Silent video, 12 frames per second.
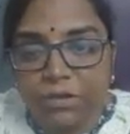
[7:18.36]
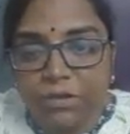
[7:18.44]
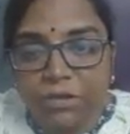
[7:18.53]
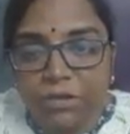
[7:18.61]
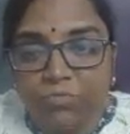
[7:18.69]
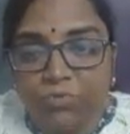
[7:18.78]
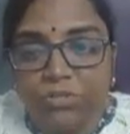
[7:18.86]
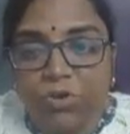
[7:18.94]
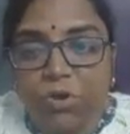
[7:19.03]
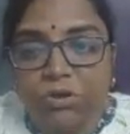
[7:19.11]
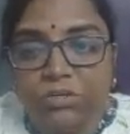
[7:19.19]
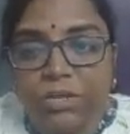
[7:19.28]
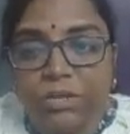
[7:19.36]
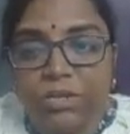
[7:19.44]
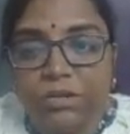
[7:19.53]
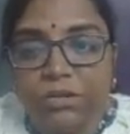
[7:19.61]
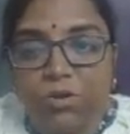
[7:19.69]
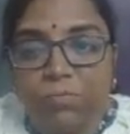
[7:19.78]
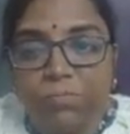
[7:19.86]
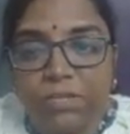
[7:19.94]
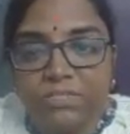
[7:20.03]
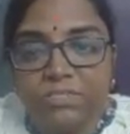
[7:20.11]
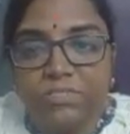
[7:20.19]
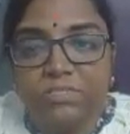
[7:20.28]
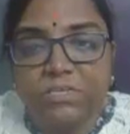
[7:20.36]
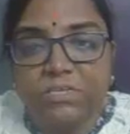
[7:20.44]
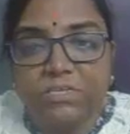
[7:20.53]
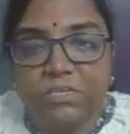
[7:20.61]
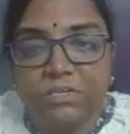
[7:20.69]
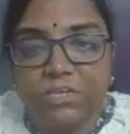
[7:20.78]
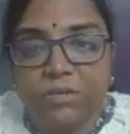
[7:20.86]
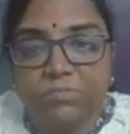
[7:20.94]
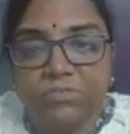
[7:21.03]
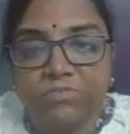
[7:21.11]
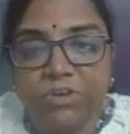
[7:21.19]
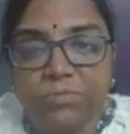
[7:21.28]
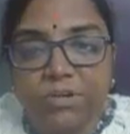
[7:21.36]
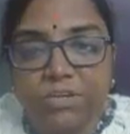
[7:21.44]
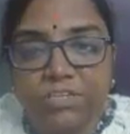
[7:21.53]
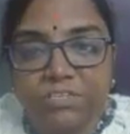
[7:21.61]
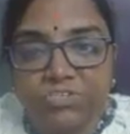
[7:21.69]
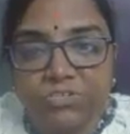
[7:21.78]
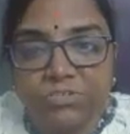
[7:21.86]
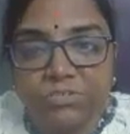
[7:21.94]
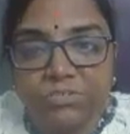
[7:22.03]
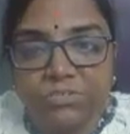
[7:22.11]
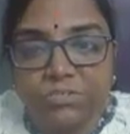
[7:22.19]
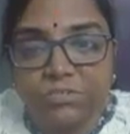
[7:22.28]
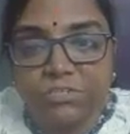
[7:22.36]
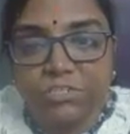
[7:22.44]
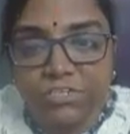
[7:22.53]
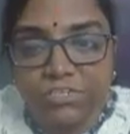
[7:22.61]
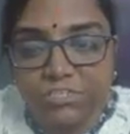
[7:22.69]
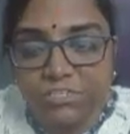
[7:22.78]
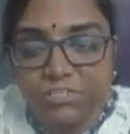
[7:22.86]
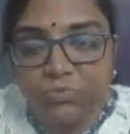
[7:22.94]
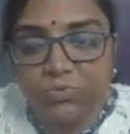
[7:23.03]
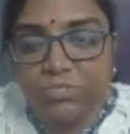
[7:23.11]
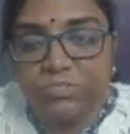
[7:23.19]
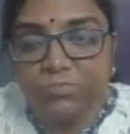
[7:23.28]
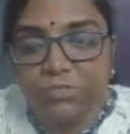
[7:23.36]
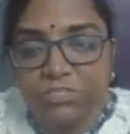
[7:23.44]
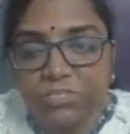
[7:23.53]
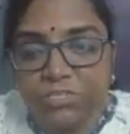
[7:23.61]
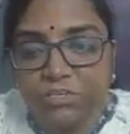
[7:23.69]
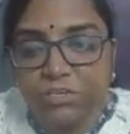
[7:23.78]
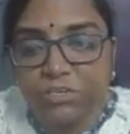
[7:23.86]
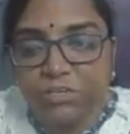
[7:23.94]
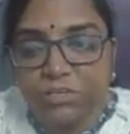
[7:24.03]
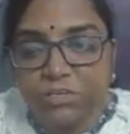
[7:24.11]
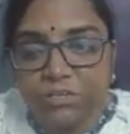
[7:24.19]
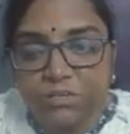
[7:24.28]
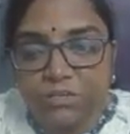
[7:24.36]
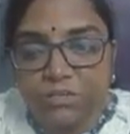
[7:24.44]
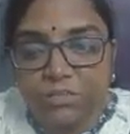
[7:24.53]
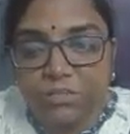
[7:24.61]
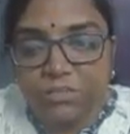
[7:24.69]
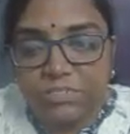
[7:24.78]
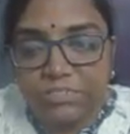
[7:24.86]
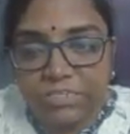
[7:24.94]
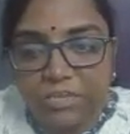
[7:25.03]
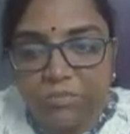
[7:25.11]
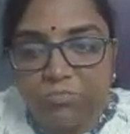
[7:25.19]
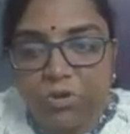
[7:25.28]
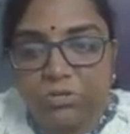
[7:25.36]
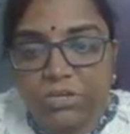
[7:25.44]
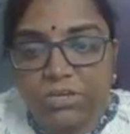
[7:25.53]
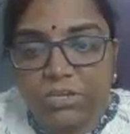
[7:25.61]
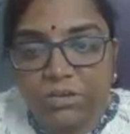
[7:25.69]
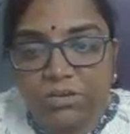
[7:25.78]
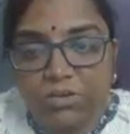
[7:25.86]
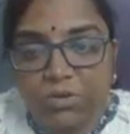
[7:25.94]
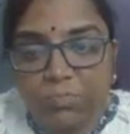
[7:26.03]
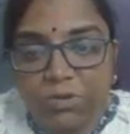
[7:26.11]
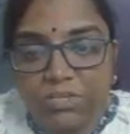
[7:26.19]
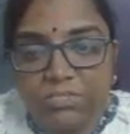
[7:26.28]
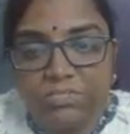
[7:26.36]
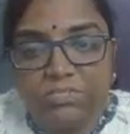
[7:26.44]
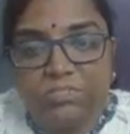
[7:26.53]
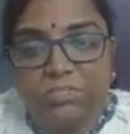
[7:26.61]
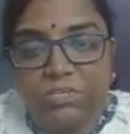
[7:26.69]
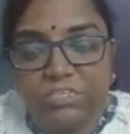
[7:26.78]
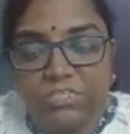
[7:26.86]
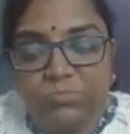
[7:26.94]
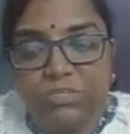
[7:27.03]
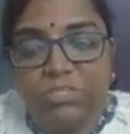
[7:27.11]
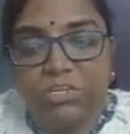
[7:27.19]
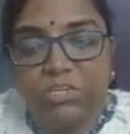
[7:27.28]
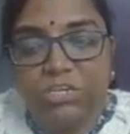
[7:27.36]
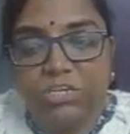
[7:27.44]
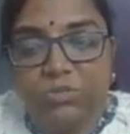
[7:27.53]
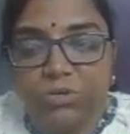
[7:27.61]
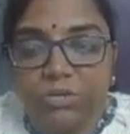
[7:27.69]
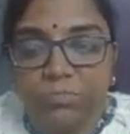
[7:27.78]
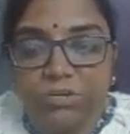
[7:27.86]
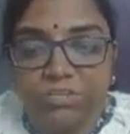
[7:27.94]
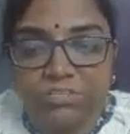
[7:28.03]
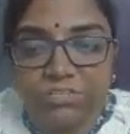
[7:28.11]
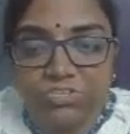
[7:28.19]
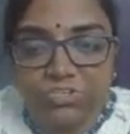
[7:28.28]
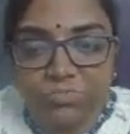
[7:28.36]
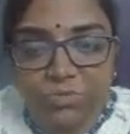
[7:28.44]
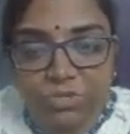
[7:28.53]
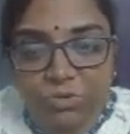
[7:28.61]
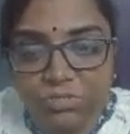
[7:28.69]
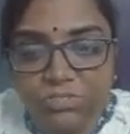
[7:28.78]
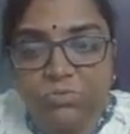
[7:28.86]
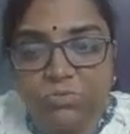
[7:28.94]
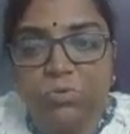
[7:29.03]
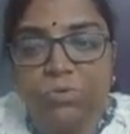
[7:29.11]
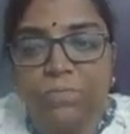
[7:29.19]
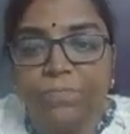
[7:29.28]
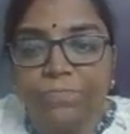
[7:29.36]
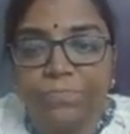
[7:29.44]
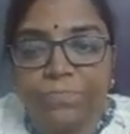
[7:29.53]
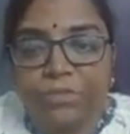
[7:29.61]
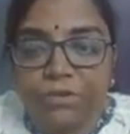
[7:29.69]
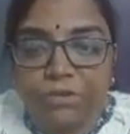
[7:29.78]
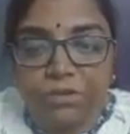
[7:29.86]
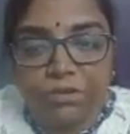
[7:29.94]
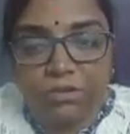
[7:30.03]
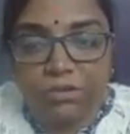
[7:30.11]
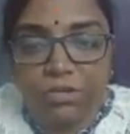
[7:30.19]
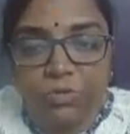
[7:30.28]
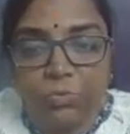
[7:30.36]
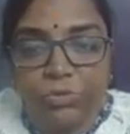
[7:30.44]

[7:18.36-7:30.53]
for the octahedral complex, the types of hybridization is D2 sp3. Then the same octahedral complex, the sp3 D2 hybridization may also occur.